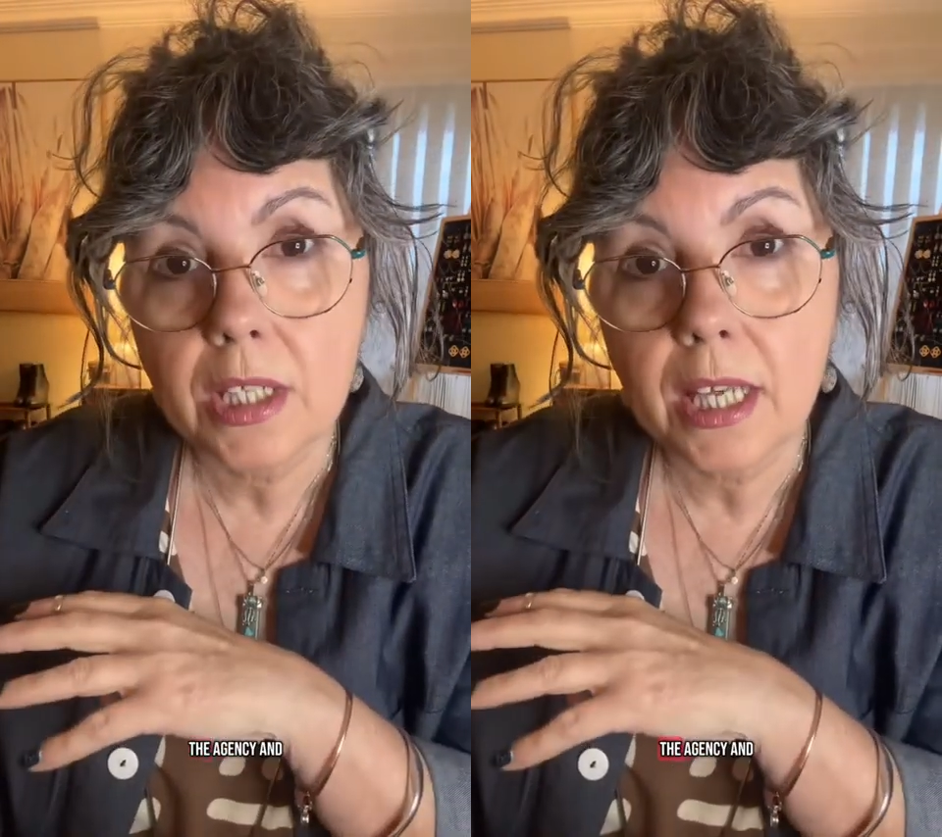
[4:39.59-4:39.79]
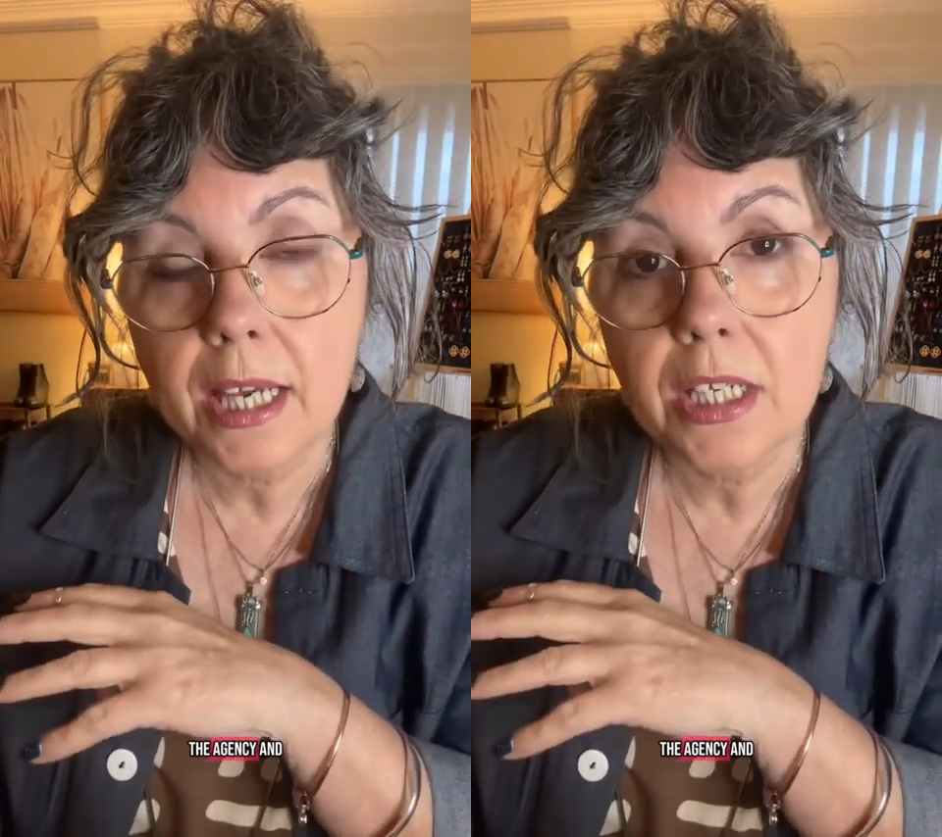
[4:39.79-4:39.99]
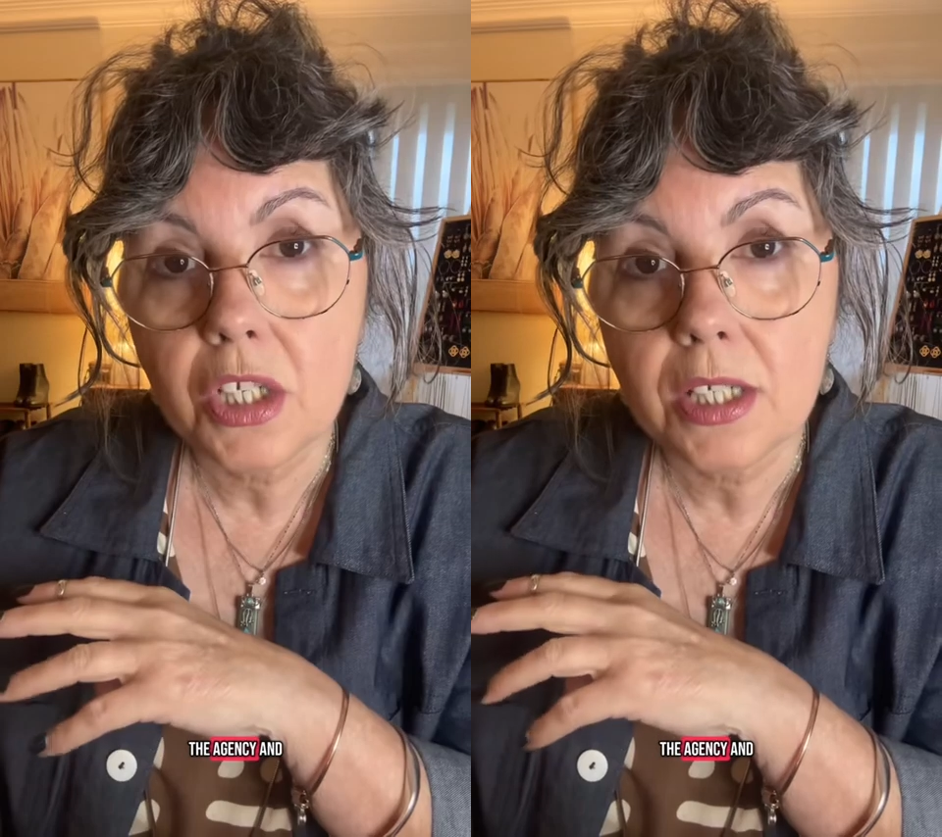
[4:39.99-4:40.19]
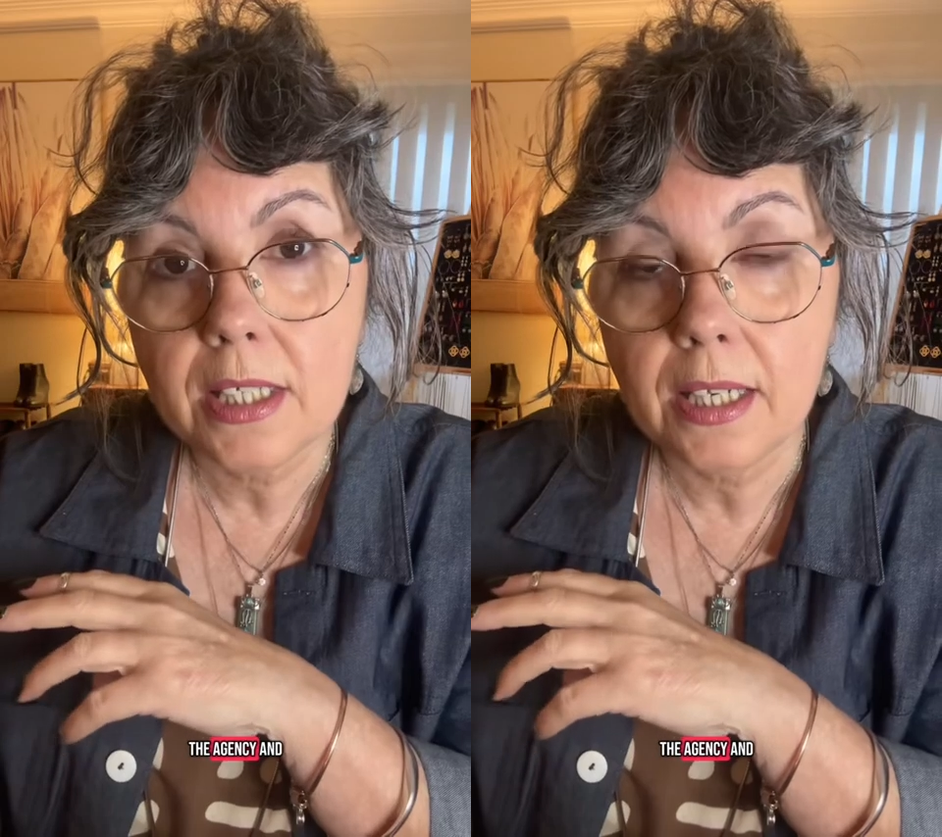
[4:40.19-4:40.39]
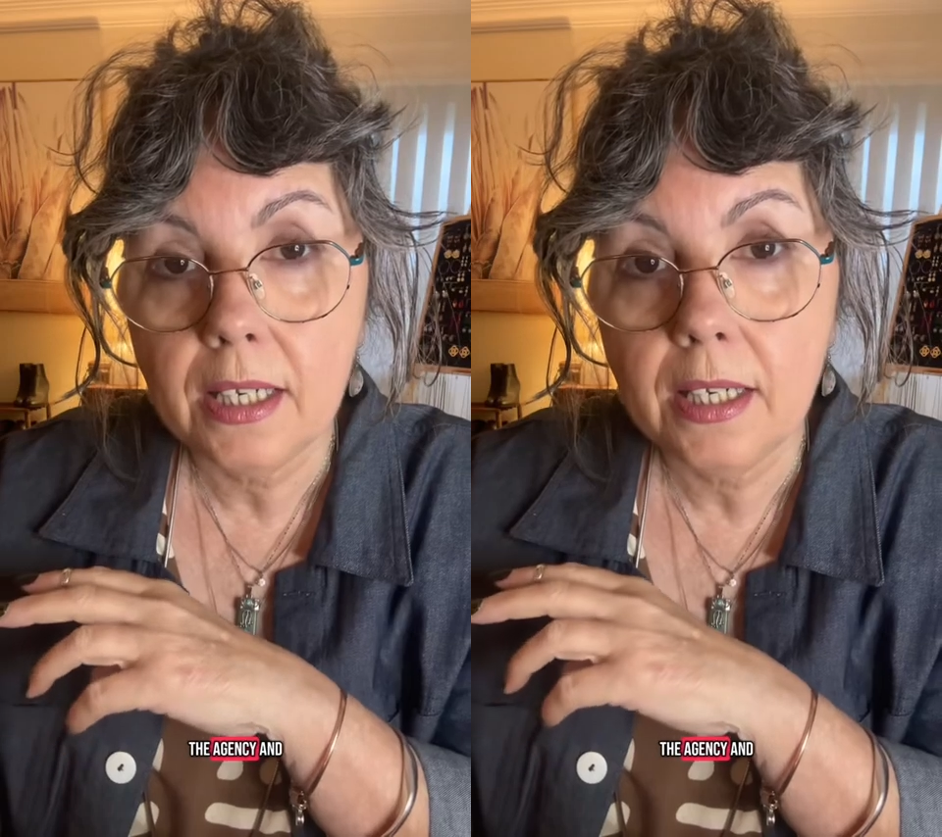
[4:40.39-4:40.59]
the
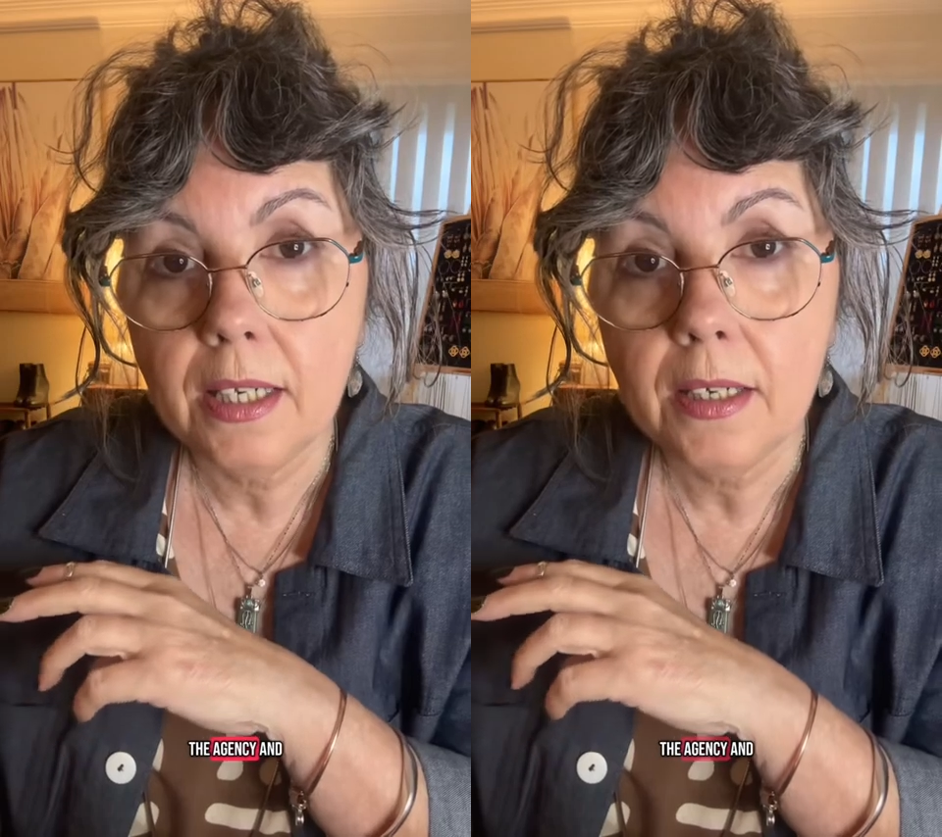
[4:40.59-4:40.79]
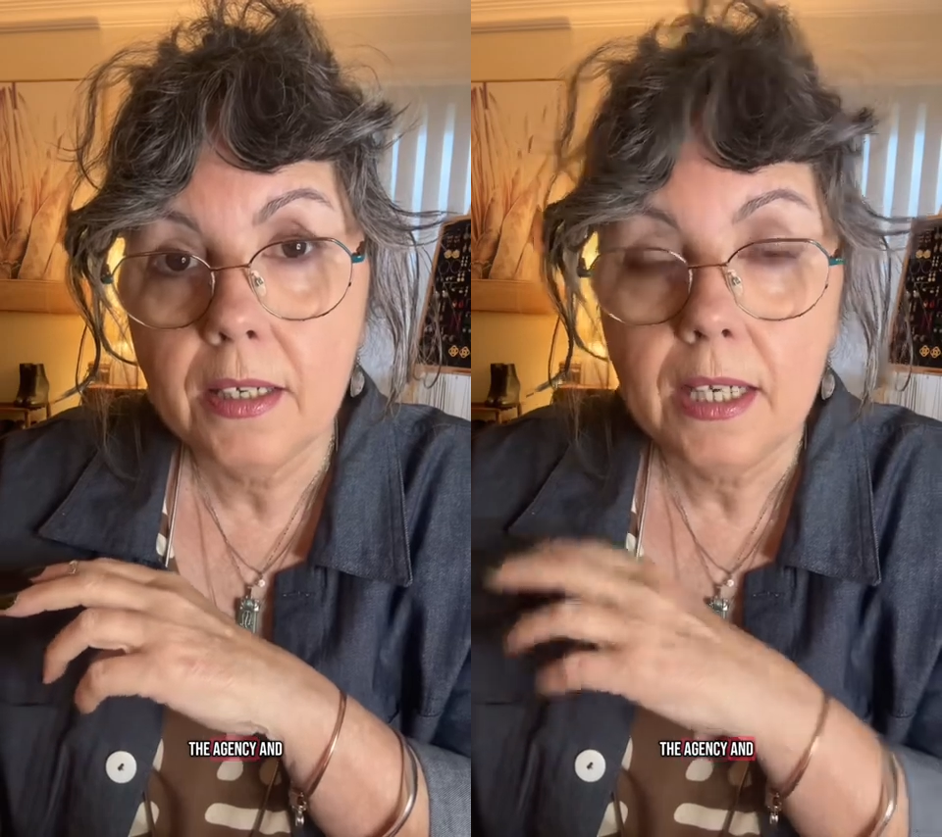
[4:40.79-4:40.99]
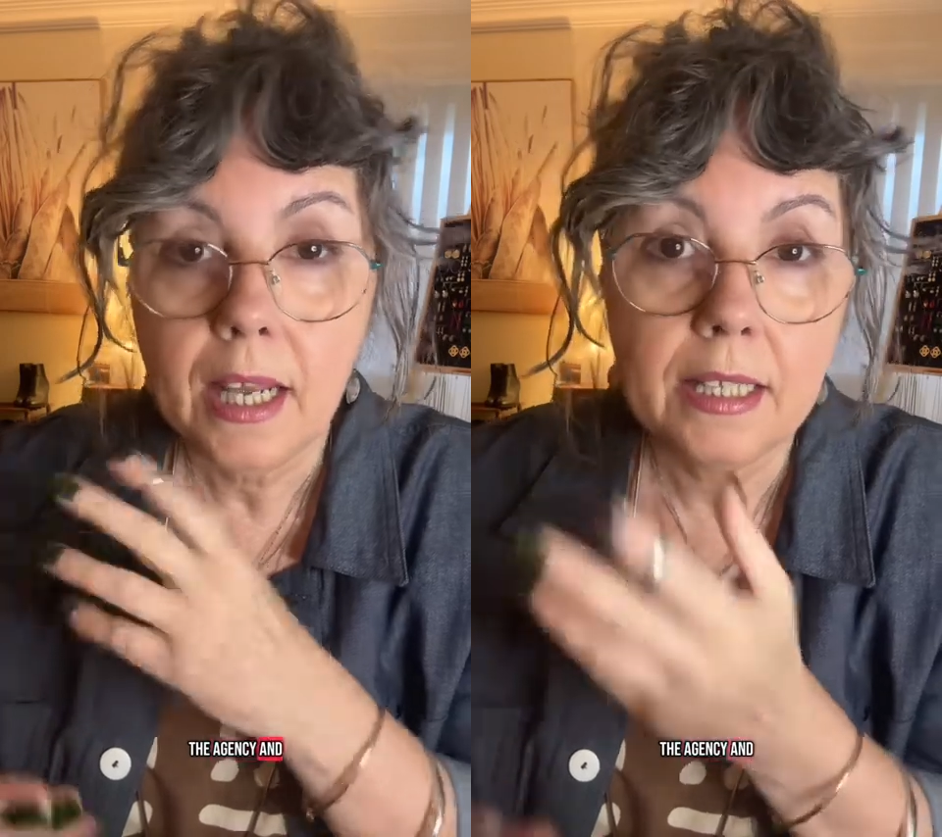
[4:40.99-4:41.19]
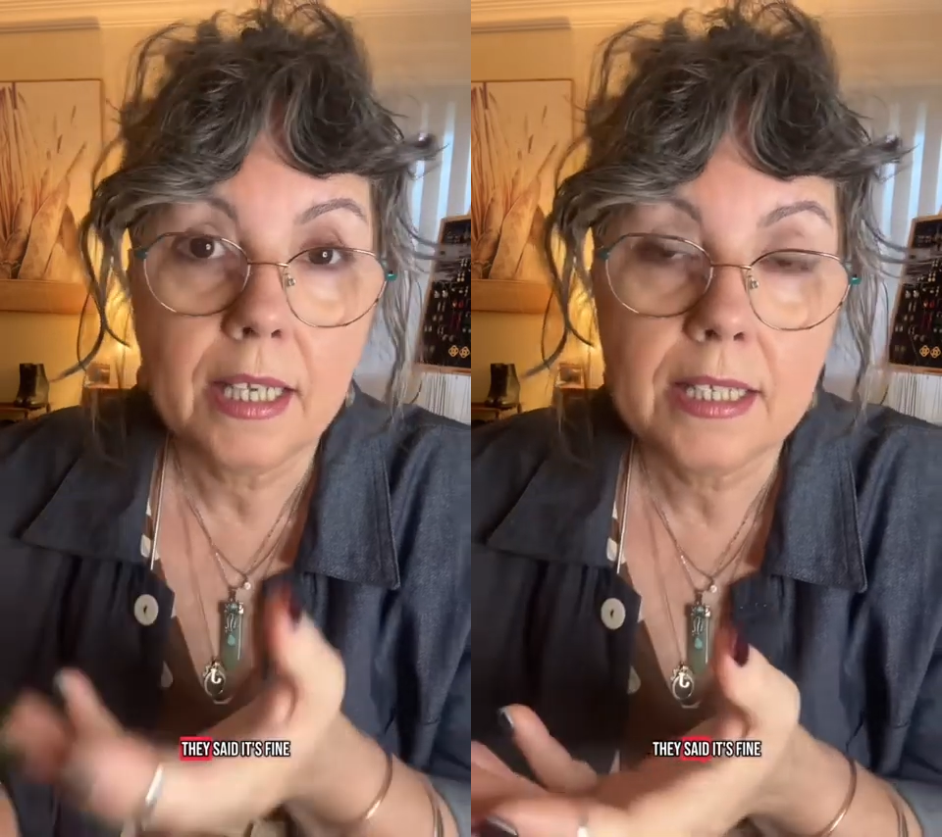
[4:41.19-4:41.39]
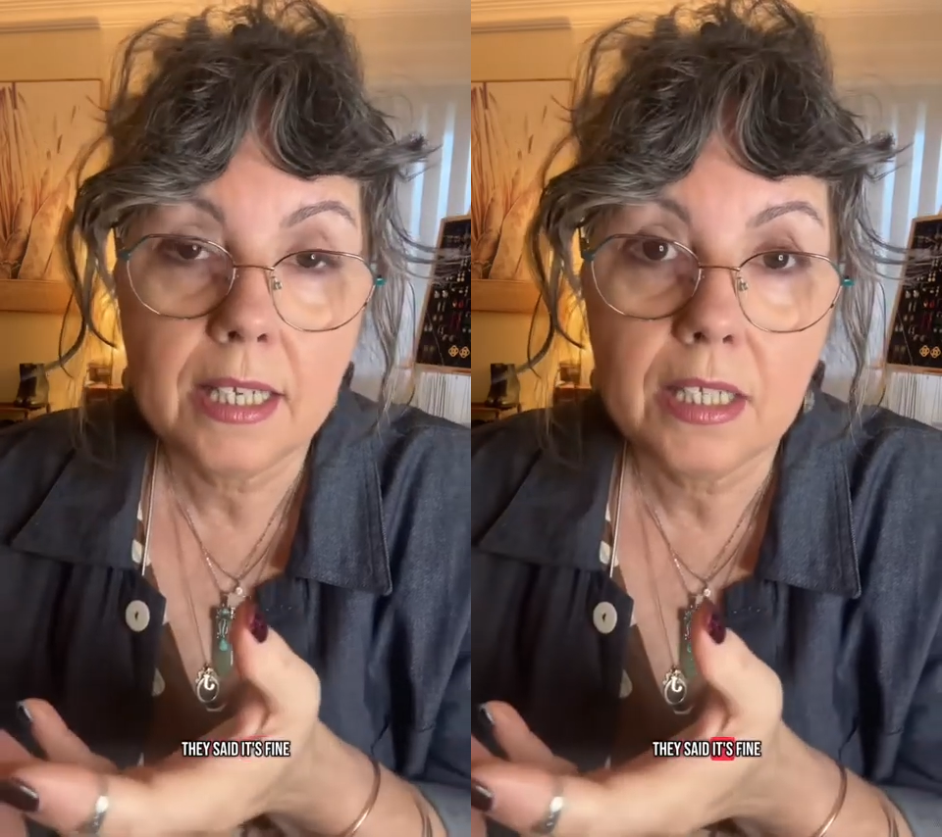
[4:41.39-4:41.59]
agency and they
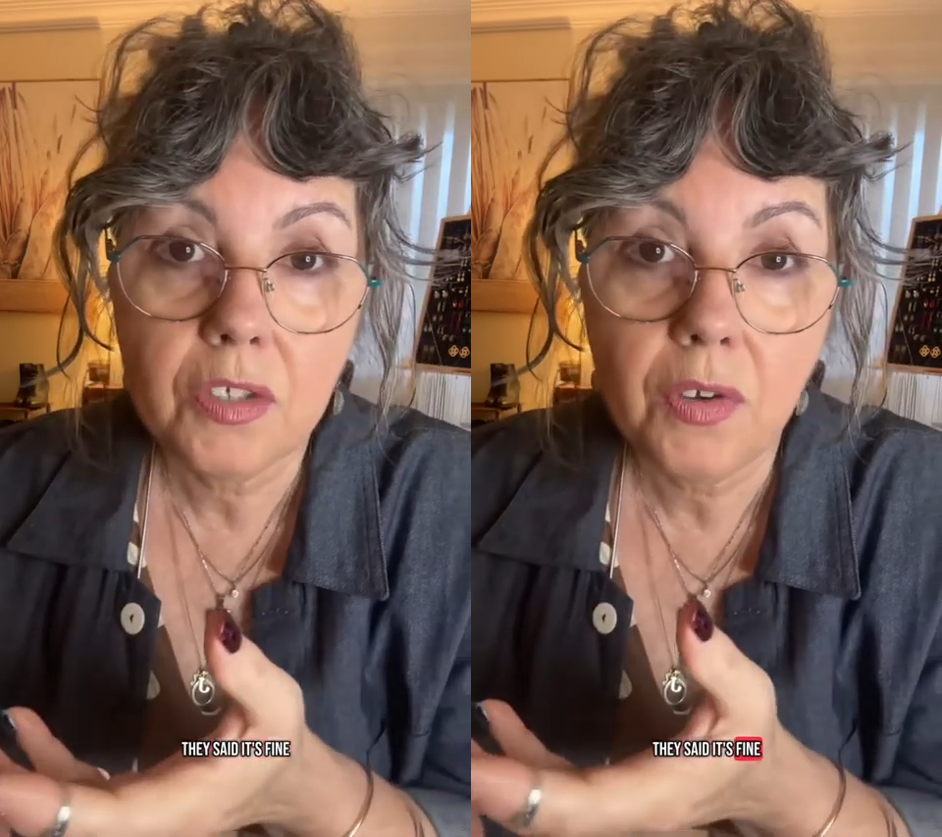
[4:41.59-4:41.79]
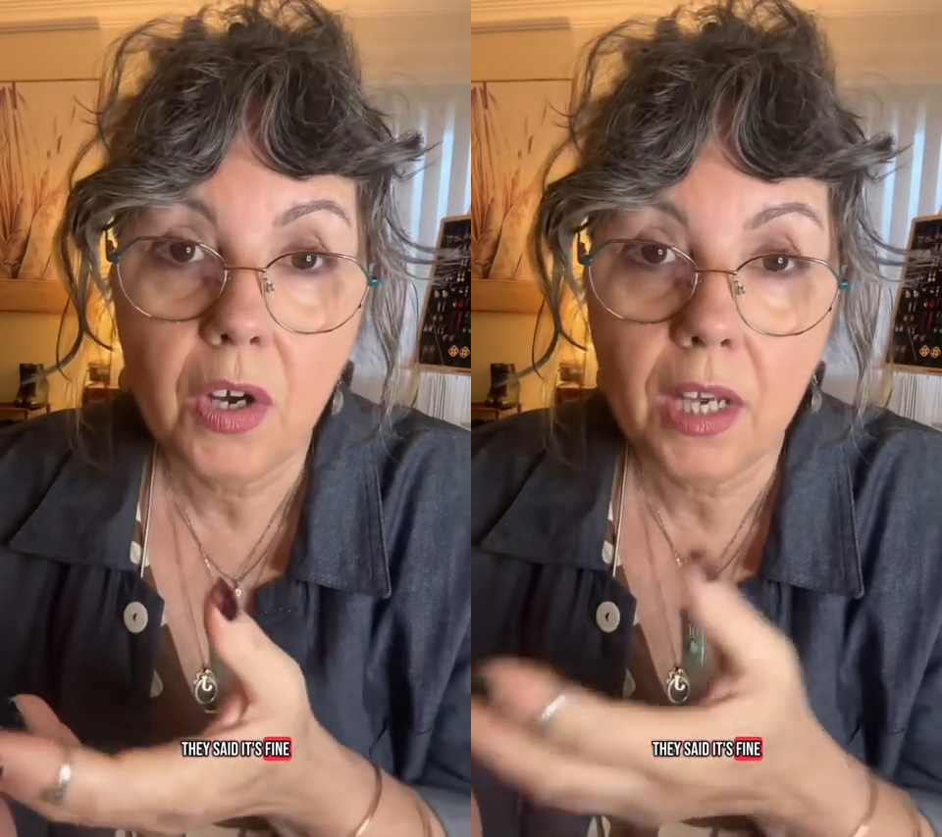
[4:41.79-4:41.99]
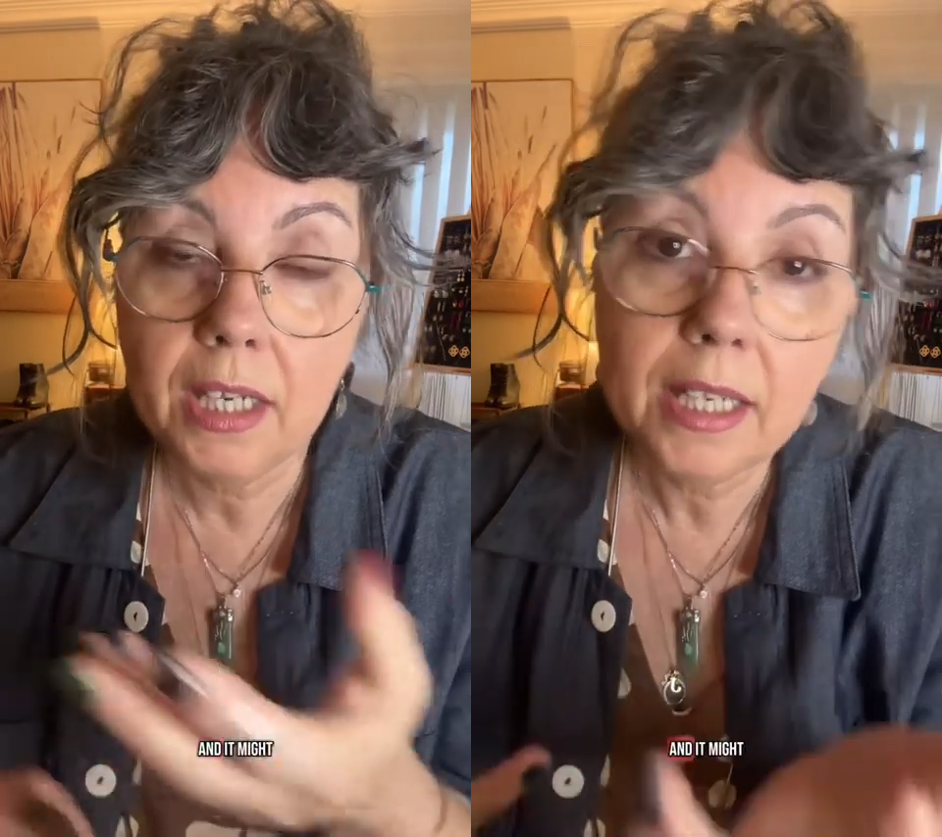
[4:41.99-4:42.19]
said it's fine,